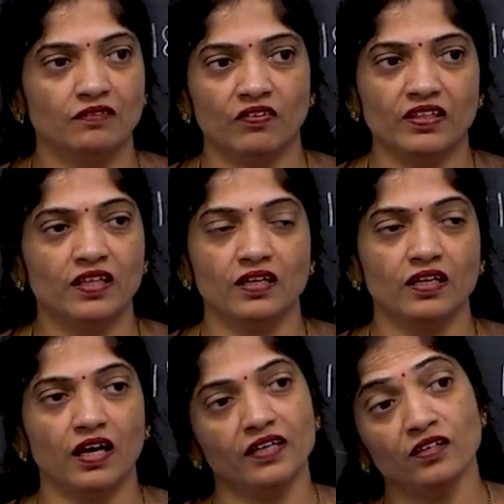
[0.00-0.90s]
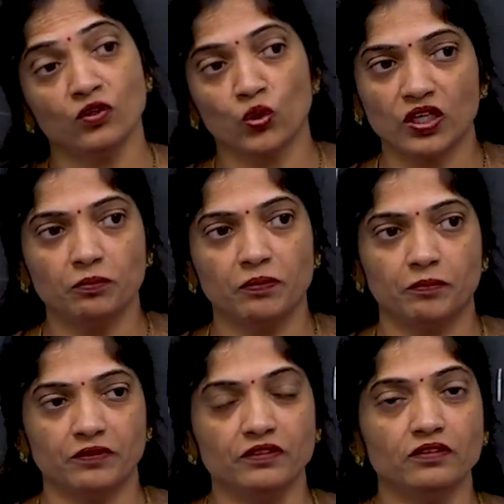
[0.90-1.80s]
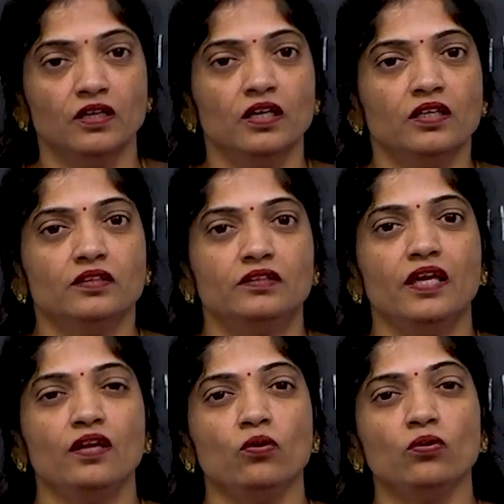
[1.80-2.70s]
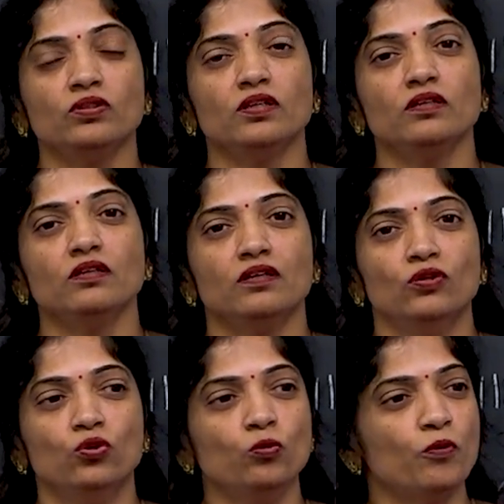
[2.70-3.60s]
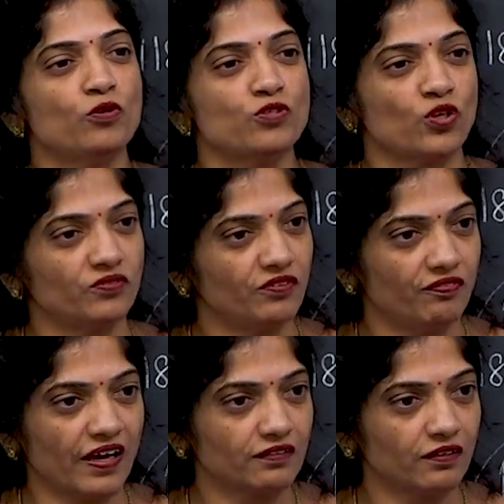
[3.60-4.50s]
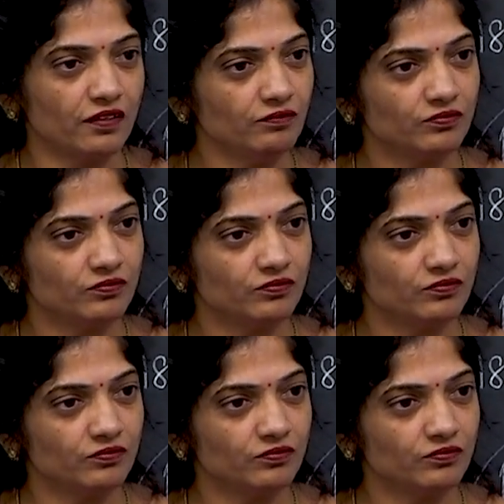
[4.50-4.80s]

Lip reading: when they'll hire local people, they know the loopholes of the factory.